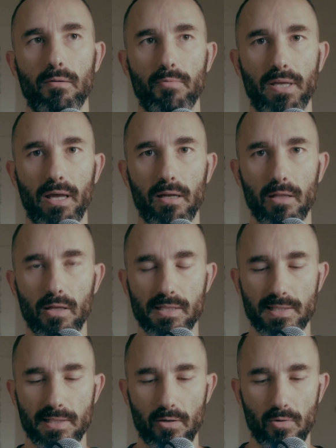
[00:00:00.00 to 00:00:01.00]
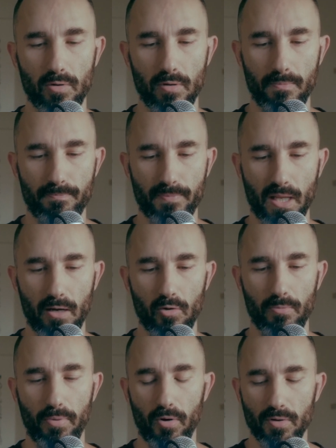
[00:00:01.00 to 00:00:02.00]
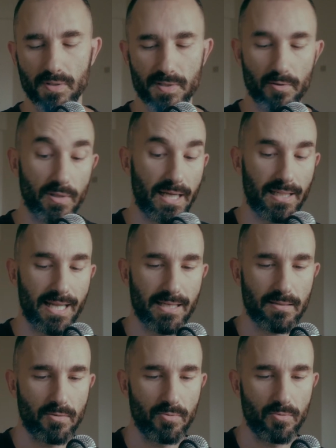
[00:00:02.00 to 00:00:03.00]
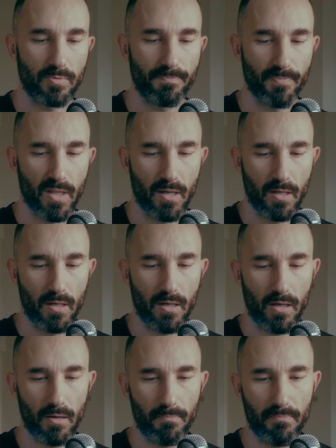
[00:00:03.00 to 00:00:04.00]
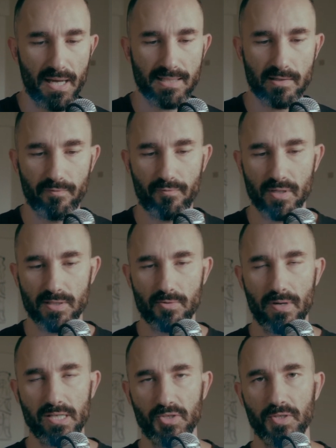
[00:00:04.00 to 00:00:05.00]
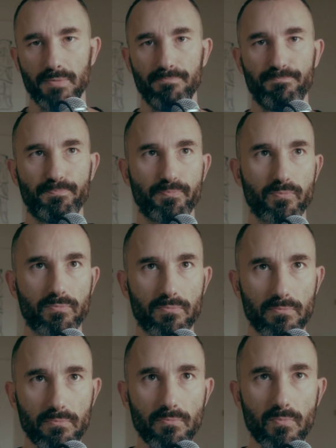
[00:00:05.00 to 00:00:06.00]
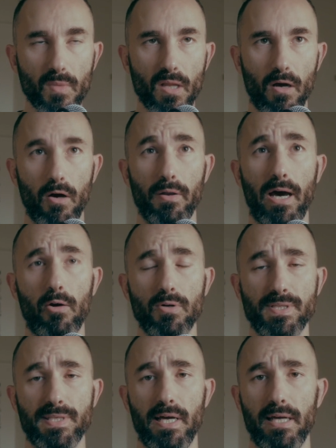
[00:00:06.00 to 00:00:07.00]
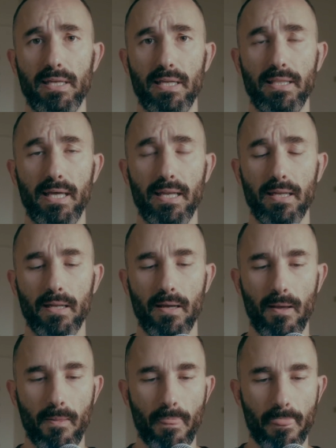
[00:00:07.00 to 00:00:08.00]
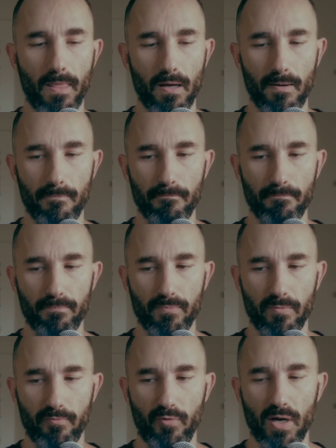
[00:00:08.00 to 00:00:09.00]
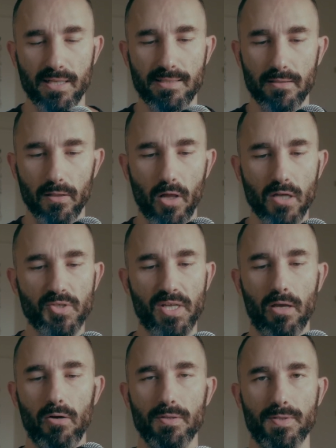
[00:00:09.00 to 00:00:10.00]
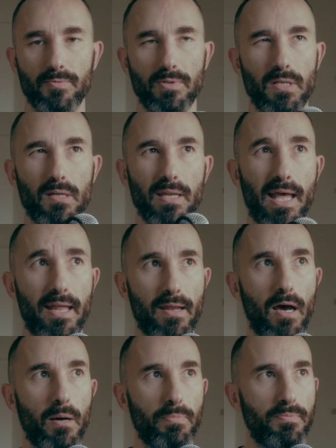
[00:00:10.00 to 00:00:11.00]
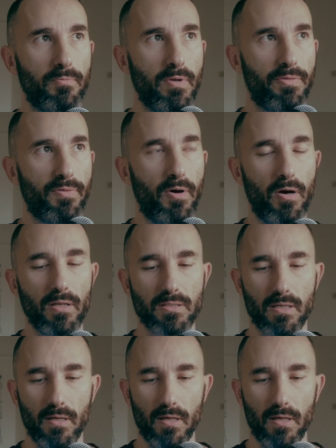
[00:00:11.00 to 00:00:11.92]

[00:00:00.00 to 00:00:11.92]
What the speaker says: we kind of lost our point. So that led to massive frustration on our side. And then for us, the logic also didn't add up. We thought